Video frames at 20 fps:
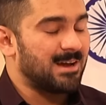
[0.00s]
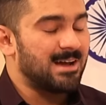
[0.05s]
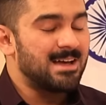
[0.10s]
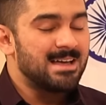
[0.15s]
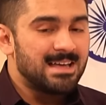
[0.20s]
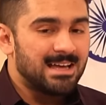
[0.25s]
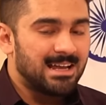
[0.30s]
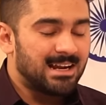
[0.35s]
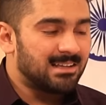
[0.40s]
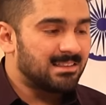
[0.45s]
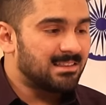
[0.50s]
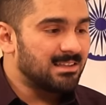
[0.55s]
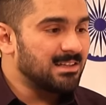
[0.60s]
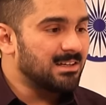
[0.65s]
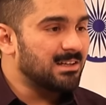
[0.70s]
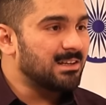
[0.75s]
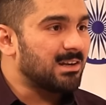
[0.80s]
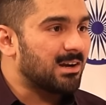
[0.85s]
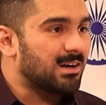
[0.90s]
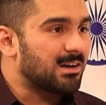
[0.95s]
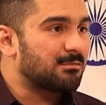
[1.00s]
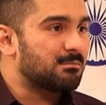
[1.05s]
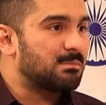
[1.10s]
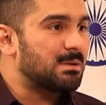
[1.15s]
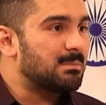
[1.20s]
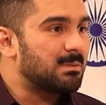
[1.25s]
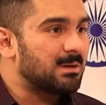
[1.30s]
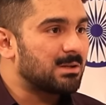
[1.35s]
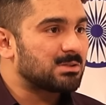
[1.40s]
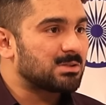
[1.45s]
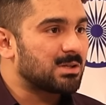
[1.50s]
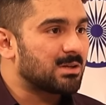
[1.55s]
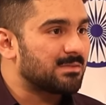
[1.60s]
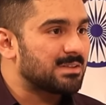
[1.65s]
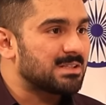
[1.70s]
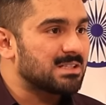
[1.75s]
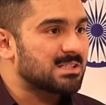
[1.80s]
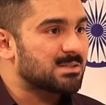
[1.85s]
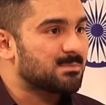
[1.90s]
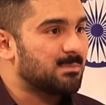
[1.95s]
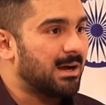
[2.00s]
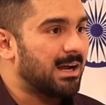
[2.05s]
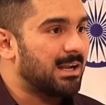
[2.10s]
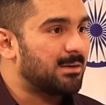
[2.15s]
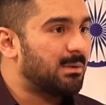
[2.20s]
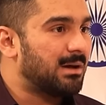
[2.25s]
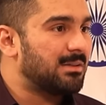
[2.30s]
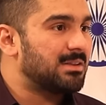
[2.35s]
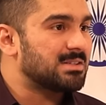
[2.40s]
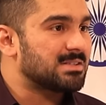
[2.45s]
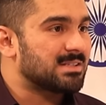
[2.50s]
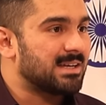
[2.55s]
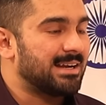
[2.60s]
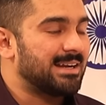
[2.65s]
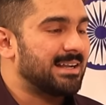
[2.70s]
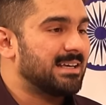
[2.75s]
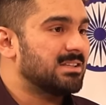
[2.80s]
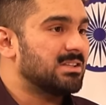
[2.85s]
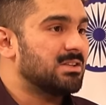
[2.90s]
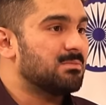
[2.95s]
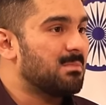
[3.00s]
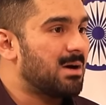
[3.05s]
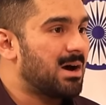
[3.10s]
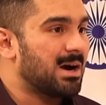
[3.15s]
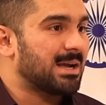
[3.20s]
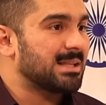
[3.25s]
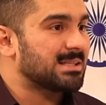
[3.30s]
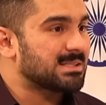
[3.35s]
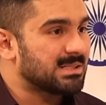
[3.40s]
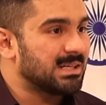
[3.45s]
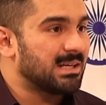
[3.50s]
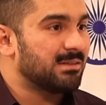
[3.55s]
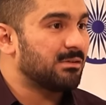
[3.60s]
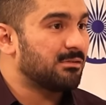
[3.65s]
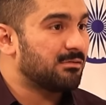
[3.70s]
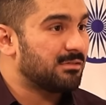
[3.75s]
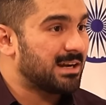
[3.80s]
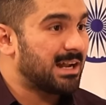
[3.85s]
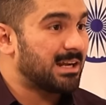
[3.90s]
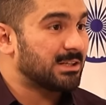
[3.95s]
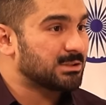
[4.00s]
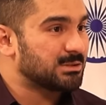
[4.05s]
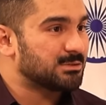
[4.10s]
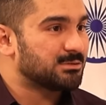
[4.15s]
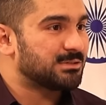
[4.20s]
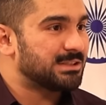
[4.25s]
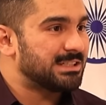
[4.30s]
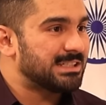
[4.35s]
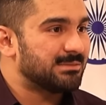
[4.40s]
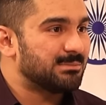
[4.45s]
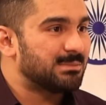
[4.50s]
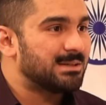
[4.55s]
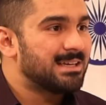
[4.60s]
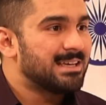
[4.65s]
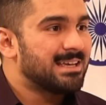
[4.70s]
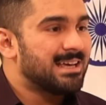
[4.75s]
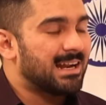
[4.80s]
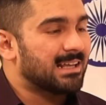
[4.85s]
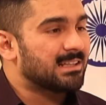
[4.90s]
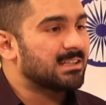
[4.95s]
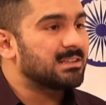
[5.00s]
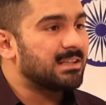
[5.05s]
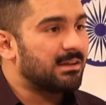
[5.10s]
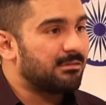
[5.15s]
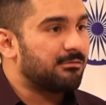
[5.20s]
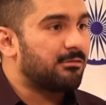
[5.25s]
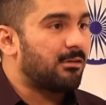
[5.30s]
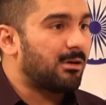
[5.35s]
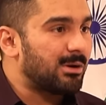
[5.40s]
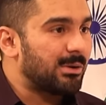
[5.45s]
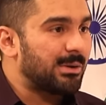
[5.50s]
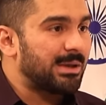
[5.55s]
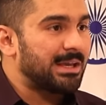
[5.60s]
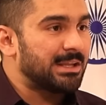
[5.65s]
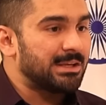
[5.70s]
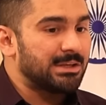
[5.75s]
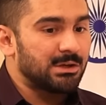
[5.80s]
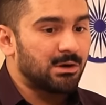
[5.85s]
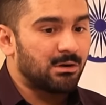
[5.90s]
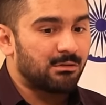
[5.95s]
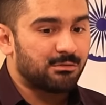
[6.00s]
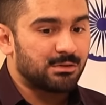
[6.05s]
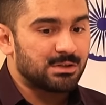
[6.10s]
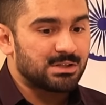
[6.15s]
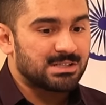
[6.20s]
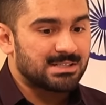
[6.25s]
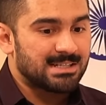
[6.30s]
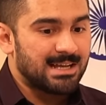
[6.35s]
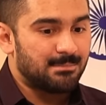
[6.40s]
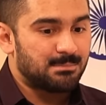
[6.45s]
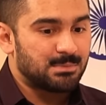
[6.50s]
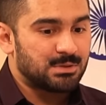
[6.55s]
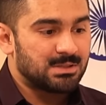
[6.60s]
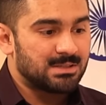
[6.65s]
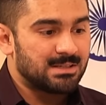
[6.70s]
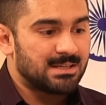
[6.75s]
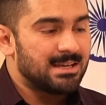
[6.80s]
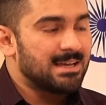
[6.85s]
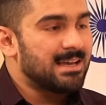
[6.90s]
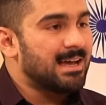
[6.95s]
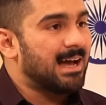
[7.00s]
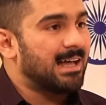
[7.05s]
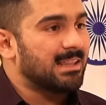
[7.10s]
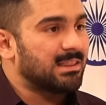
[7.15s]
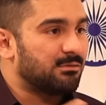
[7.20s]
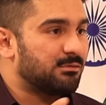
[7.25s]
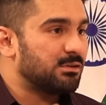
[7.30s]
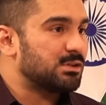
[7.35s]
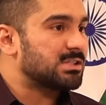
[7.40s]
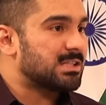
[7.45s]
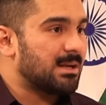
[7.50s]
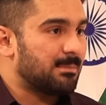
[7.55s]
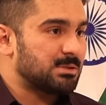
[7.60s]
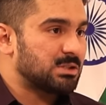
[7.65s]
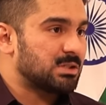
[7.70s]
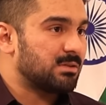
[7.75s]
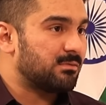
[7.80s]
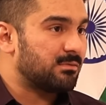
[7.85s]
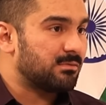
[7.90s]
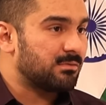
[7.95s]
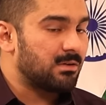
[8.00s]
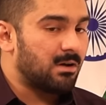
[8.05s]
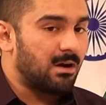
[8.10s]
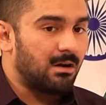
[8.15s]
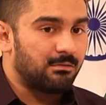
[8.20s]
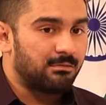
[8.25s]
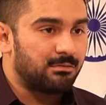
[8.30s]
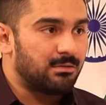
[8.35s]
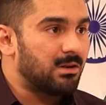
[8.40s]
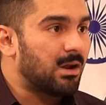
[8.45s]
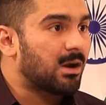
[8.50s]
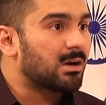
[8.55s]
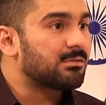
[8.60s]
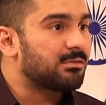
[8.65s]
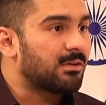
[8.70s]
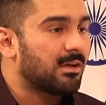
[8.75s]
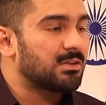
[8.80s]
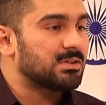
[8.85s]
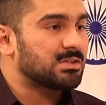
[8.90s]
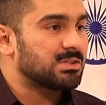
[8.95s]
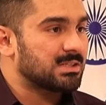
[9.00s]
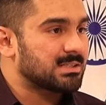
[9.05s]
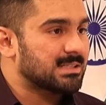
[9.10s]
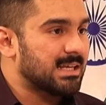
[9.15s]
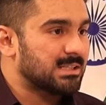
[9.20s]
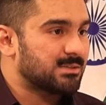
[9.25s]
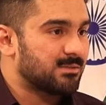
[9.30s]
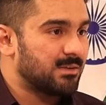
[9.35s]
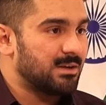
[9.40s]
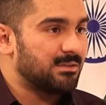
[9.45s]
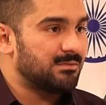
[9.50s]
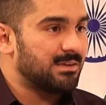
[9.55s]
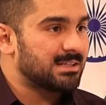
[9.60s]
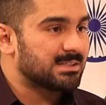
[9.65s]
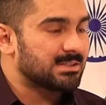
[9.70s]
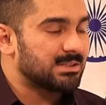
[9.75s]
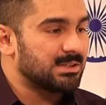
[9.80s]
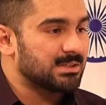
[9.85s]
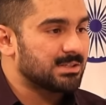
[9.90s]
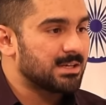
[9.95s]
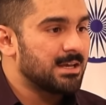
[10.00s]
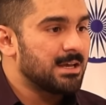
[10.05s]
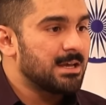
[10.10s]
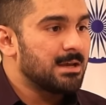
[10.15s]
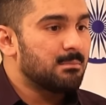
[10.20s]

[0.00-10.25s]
Yeah. I think a lot of people are sort of inspired by this idea that the markets deliver financial freedom. I think they're following in your footsteps and the footsteps of a lot of other successful investors.